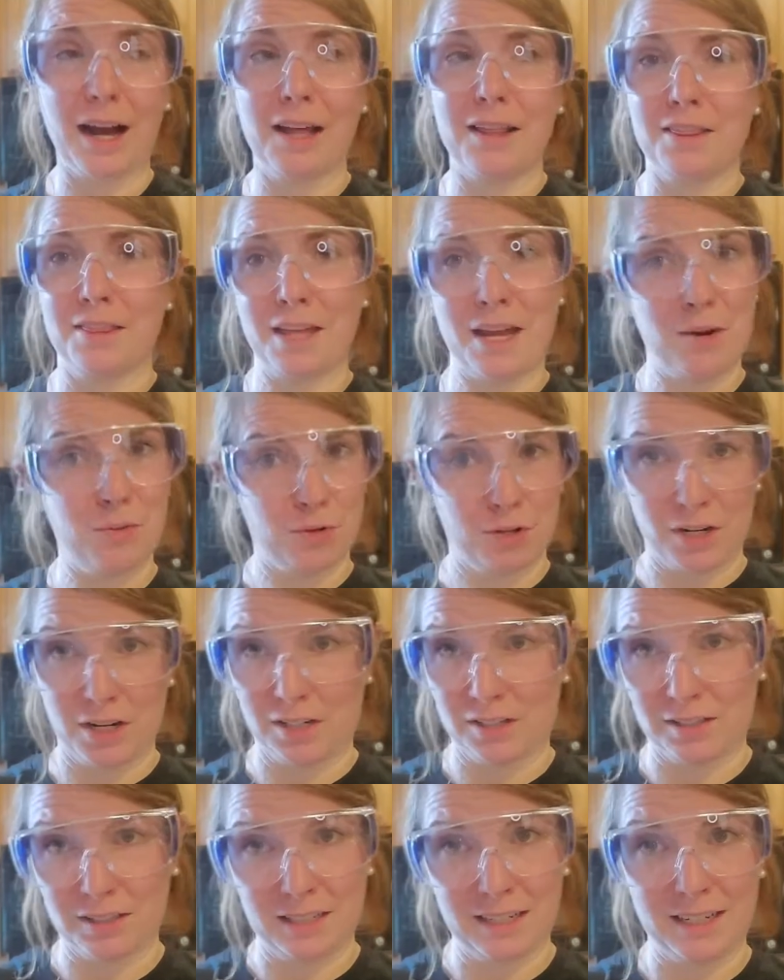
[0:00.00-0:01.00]
they were
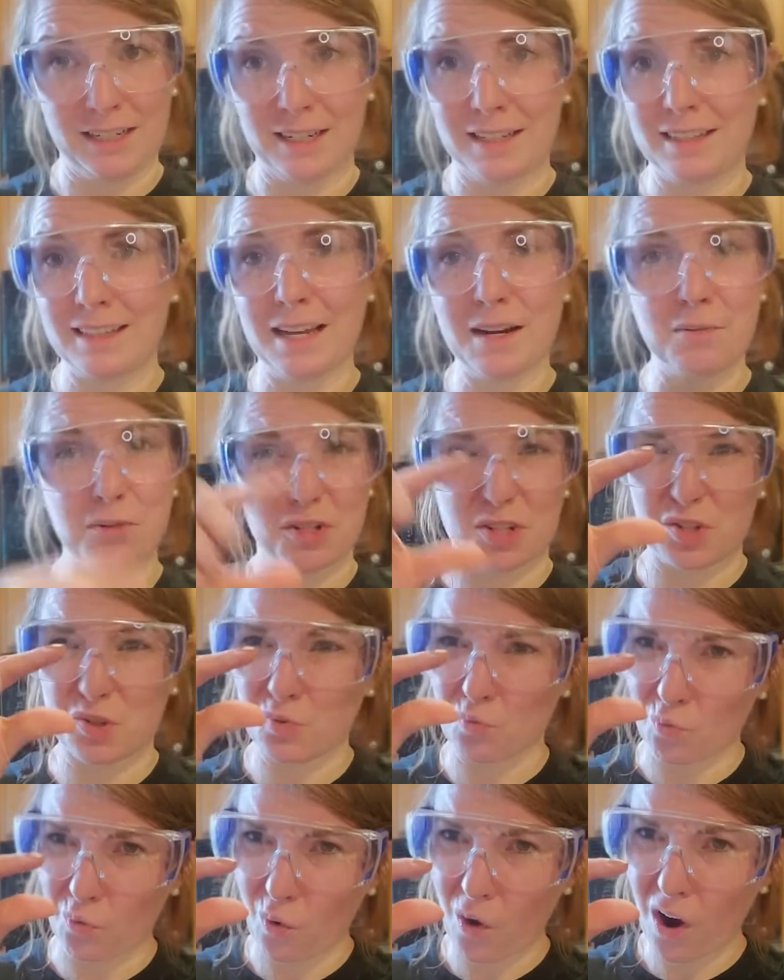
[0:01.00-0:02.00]
ugly. They were
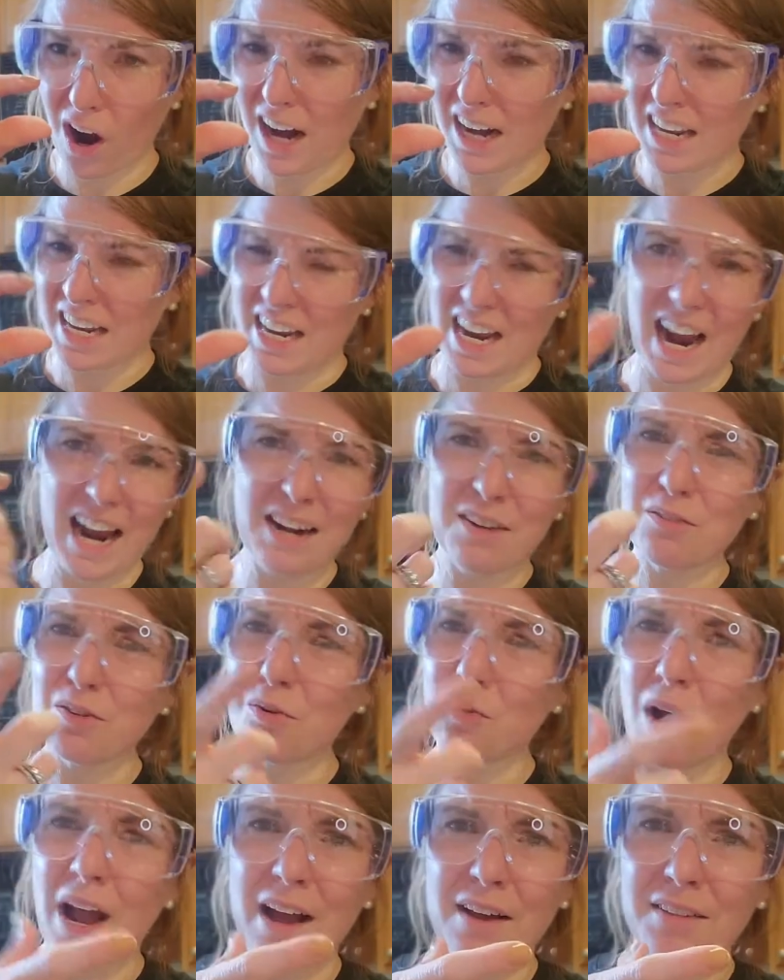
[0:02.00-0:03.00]
squatty. I don't know
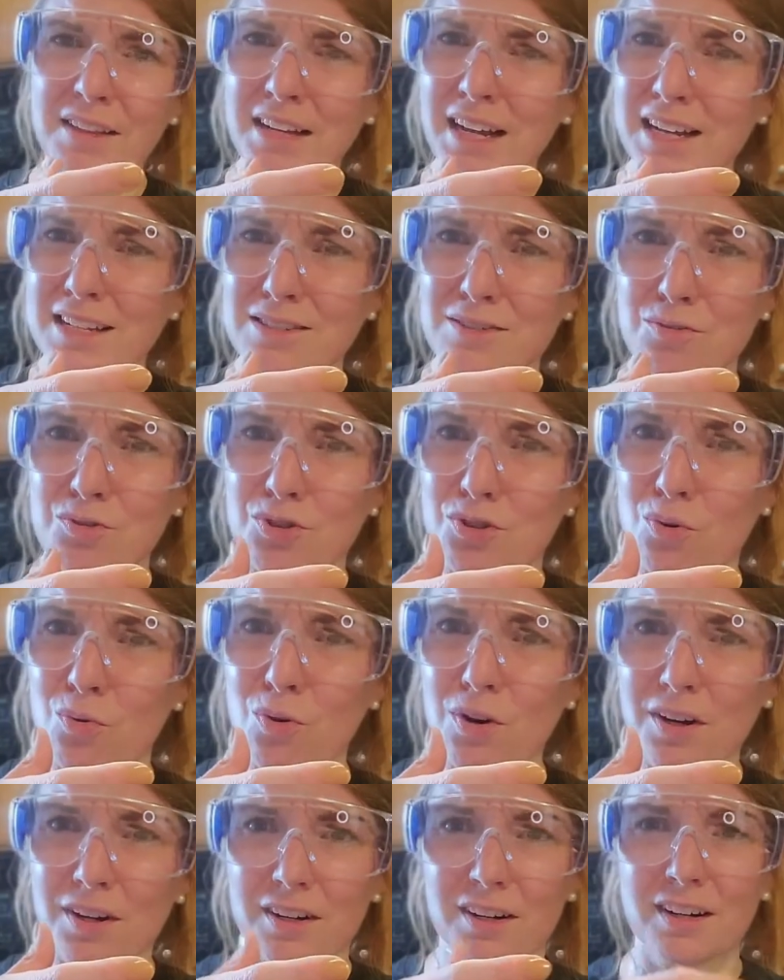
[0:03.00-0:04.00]
how they got so
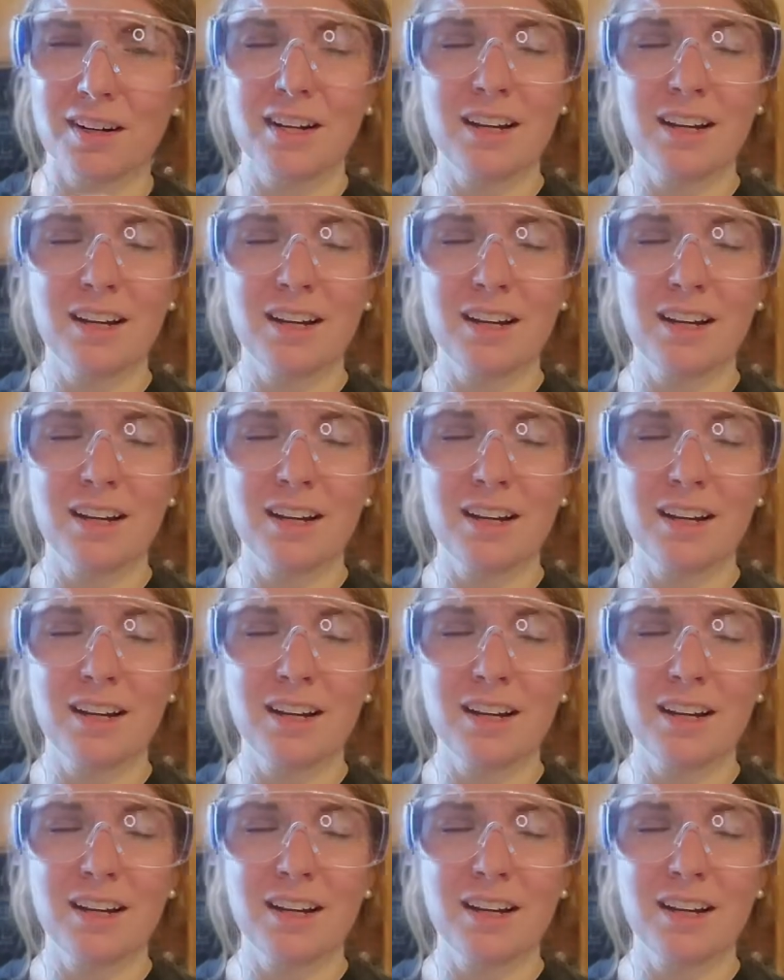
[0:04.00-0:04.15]
short.